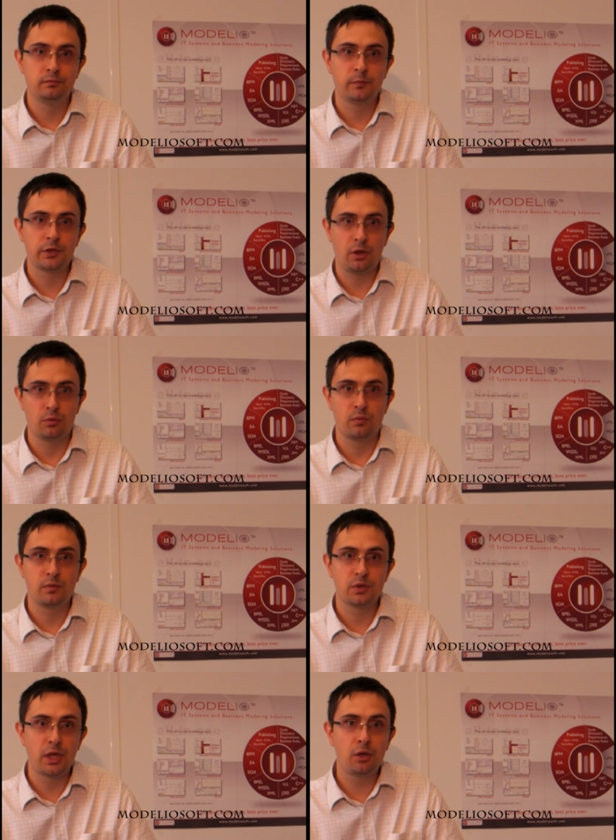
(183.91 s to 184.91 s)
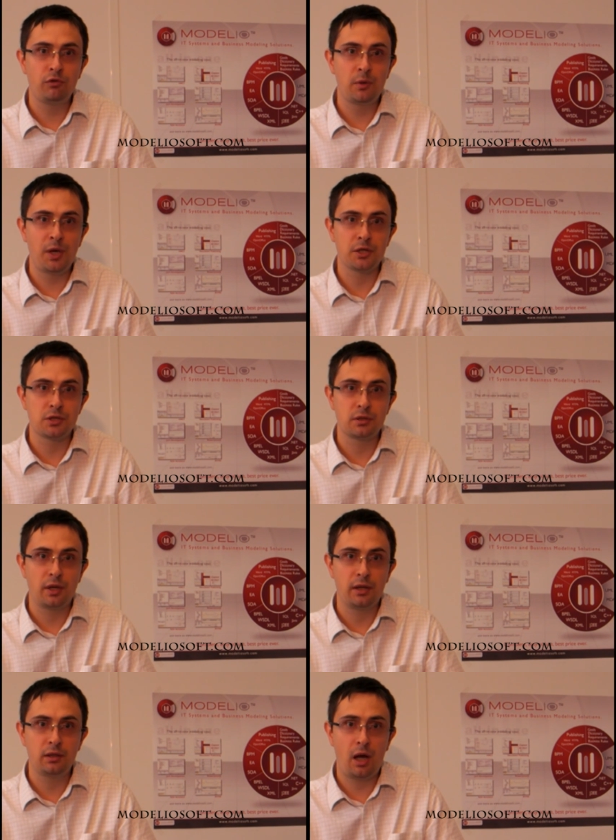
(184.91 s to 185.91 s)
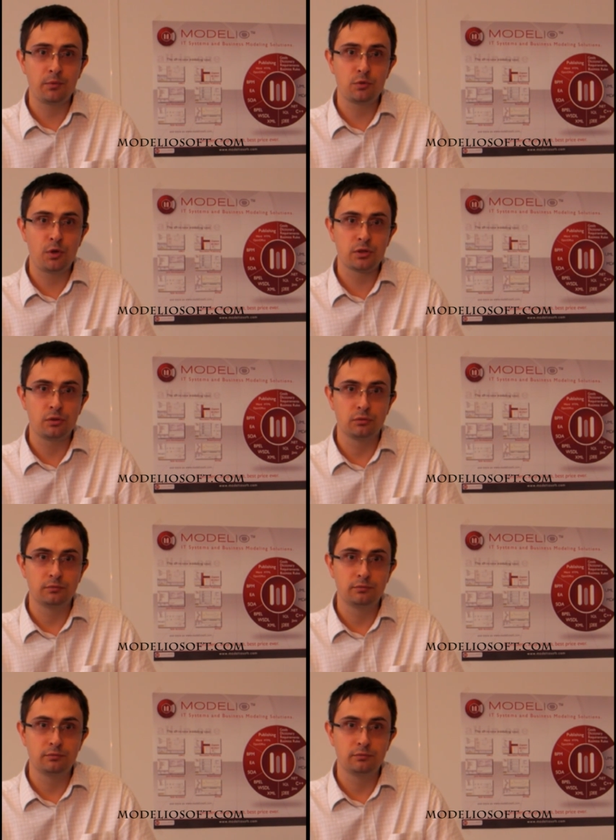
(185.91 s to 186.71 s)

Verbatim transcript: So, thank you very much and come to Moscow.